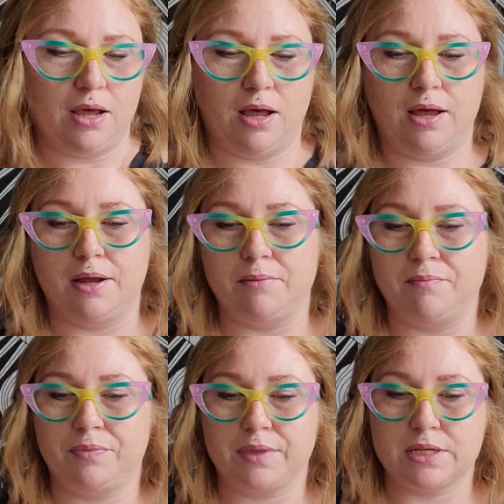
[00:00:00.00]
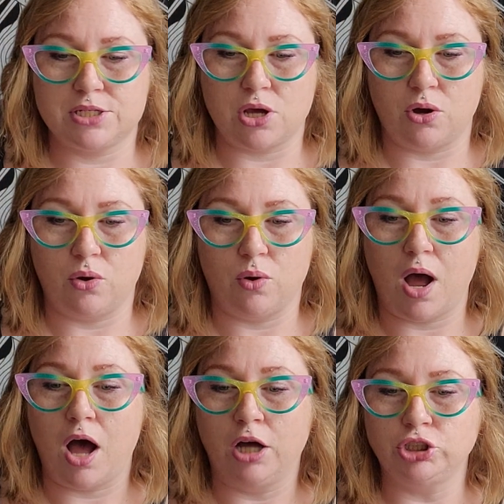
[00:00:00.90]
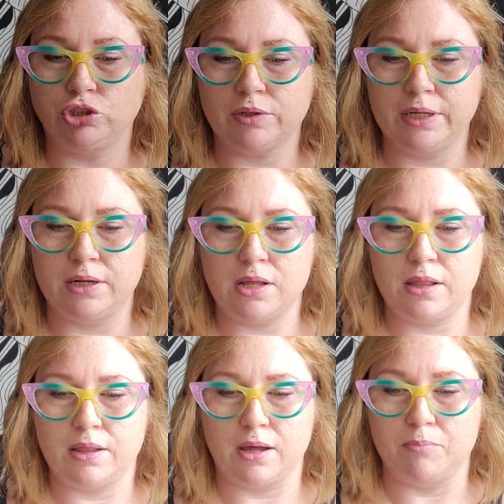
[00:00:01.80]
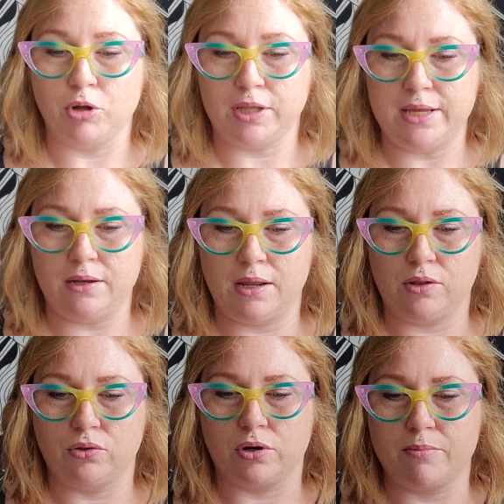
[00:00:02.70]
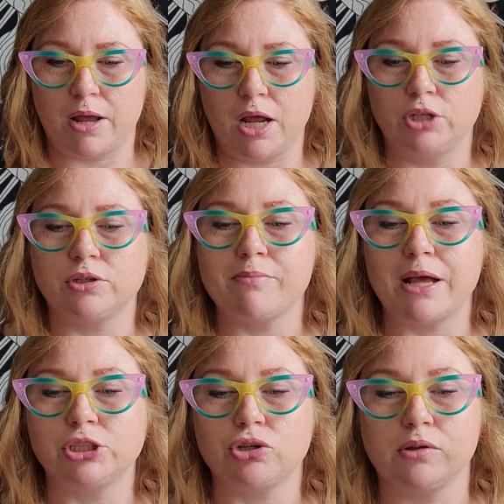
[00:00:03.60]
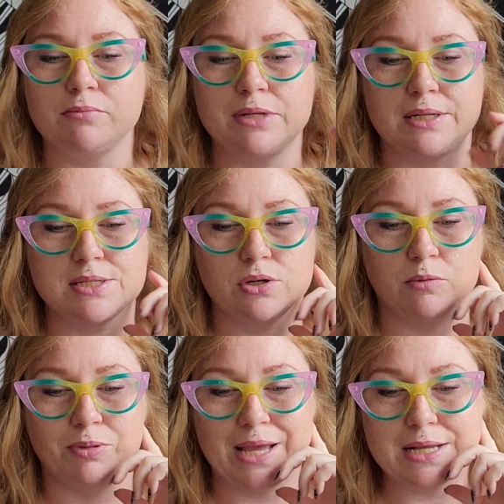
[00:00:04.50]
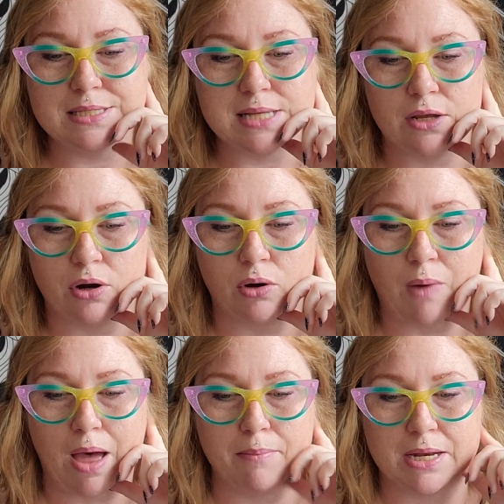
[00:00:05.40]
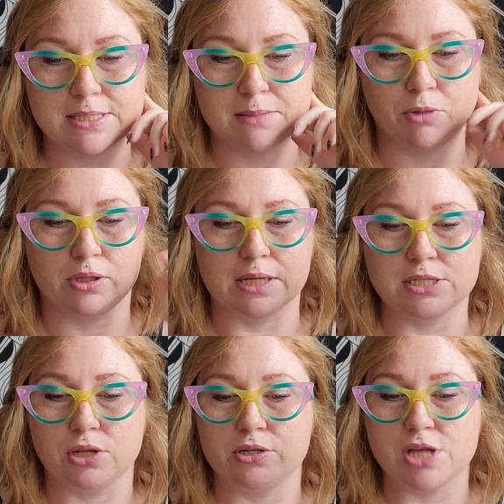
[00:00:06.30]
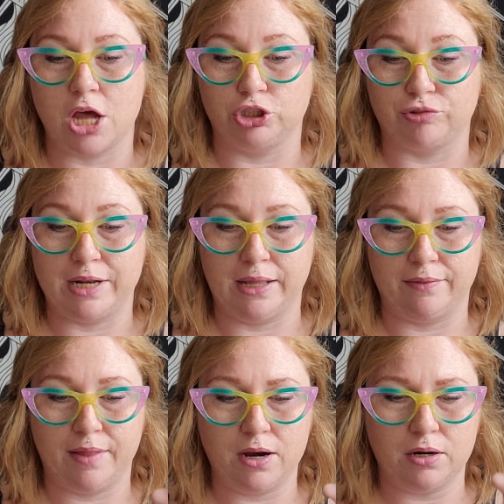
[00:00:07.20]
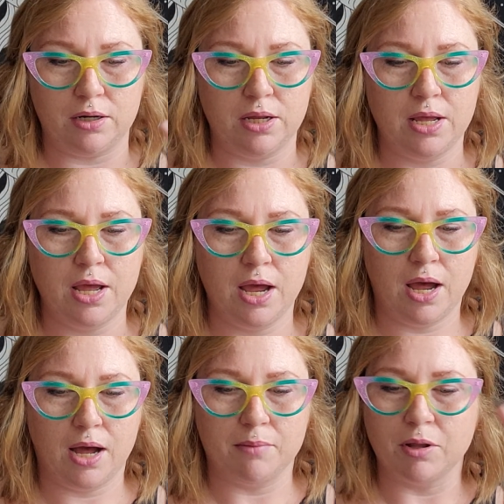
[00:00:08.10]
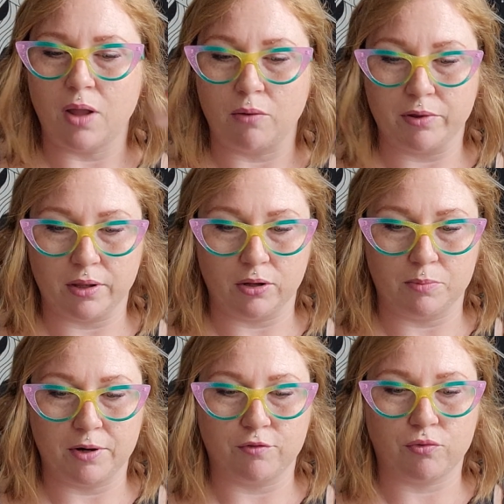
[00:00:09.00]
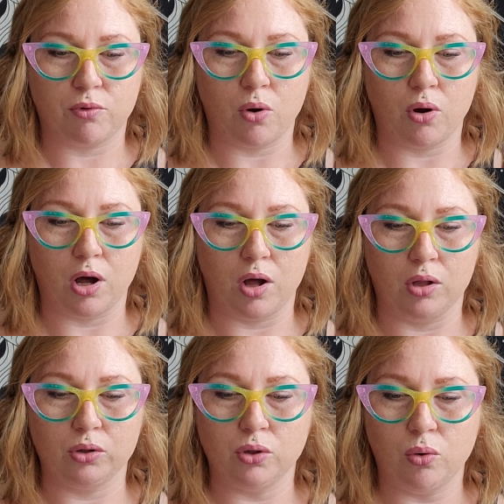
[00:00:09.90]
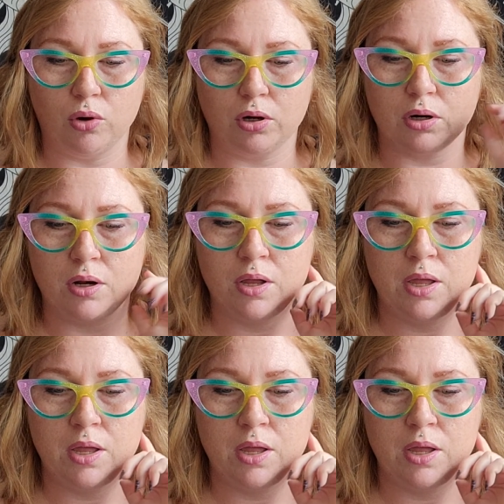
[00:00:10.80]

Um, so 100, the booklet, learn about a 100 magical and medicinal plants in our wild medicine booklet. So there's a 100 in there, um, along with a little bit of uh, lore.